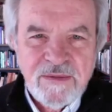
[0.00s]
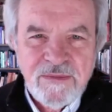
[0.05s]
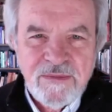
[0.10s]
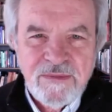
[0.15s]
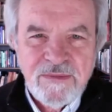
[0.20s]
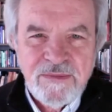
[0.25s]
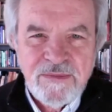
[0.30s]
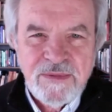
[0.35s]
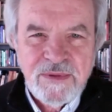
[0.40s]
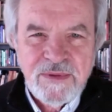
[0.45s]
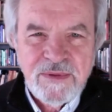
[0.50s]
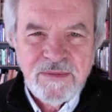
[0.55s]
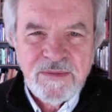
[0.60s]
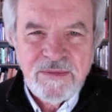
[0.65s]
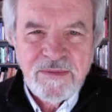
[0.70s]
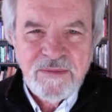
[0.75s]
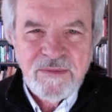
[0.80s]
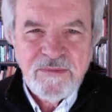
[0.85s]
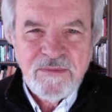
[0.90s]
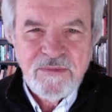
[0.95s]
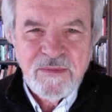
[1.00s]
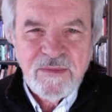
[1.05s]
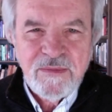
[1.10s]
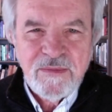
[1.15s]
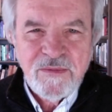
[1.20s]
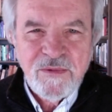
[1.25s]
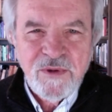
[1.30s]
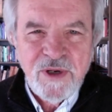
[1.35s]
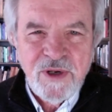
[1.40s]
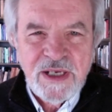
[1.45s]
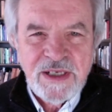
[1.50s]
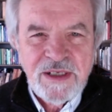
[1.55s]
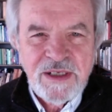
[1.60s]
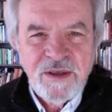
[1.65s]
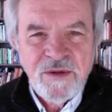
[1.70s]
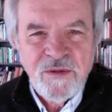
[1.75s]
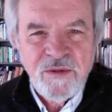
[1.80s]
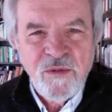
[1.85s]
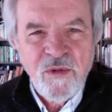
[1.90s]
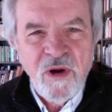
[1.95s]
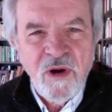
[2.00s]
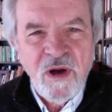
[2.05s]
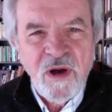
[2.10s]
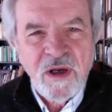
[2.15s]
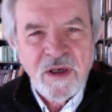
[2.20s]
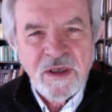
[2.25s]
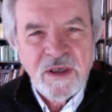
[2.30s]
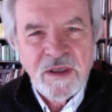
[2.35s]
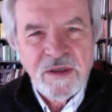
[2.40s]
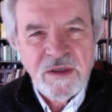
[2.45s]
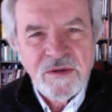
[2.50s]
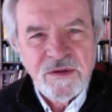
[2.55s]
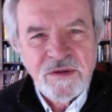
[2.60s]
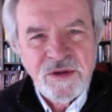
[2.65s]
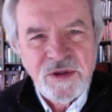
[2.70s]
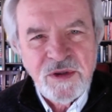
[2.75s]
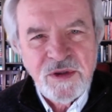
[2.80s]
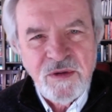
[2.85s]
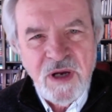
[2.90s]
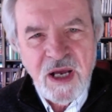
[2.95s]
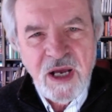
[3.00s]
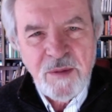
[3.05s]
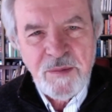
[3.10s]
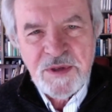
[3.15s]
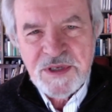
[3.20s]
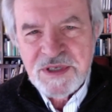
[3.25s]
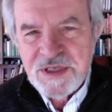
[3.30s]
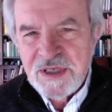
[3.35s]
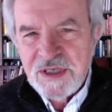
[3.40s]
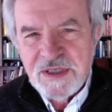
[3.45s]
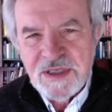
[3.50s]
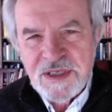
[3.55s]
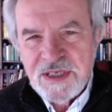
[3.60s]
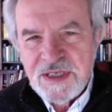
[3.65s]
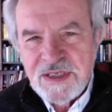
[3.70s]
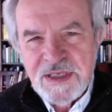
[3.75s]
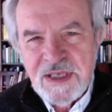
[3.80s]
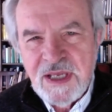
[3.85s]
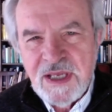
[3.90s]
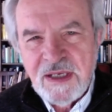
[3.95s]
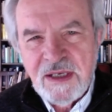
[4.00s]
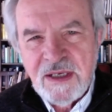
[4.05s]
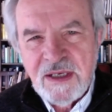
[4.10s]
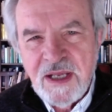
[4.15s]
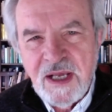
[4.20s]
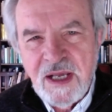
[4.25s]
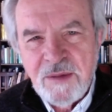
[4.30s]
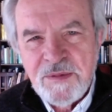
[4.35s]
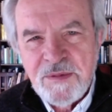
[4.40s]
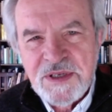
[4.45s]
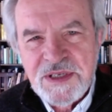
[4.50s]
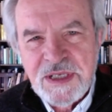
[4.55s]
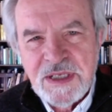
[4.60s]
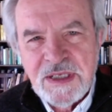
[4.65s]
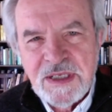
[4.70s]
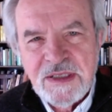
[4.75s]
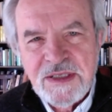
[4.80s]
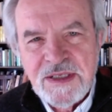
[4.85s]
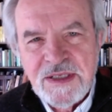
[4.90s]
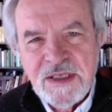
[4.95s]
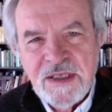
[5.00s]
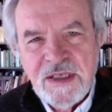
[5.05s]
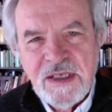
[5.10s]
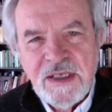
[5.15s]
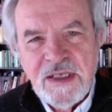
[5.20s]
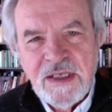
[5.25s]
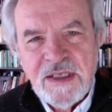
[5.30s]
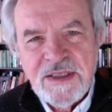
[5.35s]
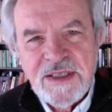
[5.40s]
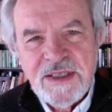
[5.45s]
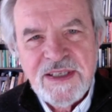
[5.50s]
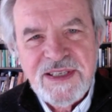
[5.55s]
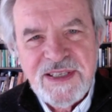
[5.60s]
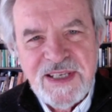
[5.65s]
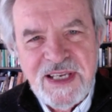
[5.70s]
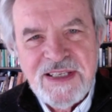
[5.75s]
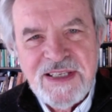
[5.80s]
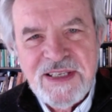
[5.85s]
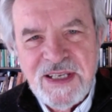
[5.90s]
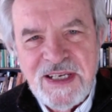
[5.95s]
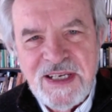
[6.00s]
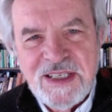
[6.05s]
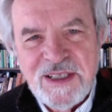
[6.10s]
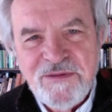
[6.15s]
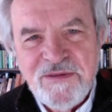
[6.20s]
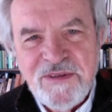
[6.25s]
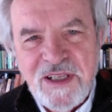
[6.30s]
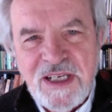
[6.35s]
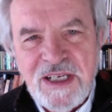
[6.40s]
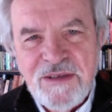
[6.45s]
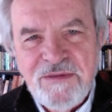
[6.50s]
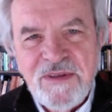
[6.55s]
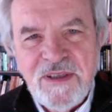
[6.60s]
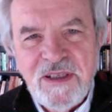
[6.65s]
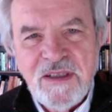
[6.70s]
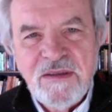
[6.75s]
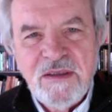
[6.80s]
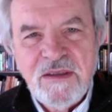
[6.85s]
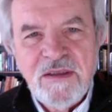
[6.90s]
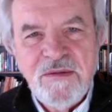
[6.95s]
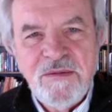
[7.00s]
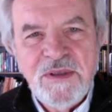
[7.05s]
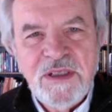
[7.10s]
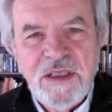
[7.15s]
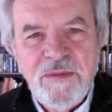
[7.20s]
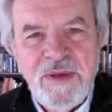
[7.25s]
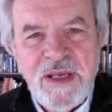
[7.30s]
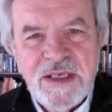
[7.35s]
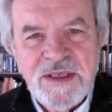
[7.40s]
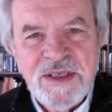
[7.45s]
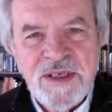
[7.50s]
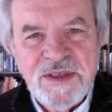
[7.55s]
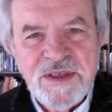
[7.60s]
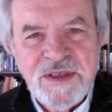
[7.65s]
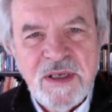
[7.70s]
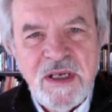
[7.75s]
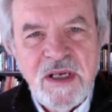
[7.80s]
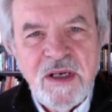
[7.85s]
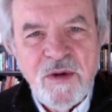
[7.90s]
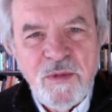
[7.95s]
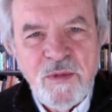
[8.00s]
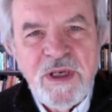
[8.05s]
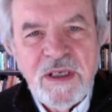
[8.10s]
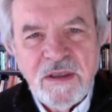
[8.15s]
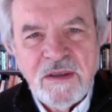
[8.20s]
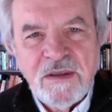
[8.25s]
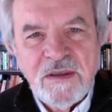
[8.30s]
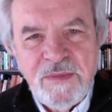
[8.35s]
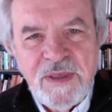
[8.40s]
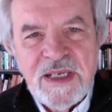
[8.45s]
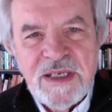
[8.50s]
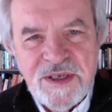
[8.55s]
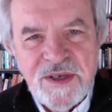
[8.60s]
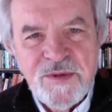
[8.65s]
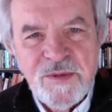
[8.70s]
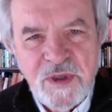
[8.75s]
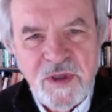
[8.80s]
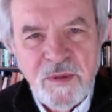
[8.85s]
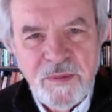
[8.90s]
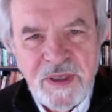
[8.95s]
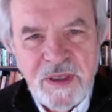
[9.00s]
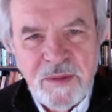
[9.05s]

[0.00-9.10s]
think we tend to like right and wrong and two opposites. It's not an opposite. It's a seasoning of life that really makes us real people.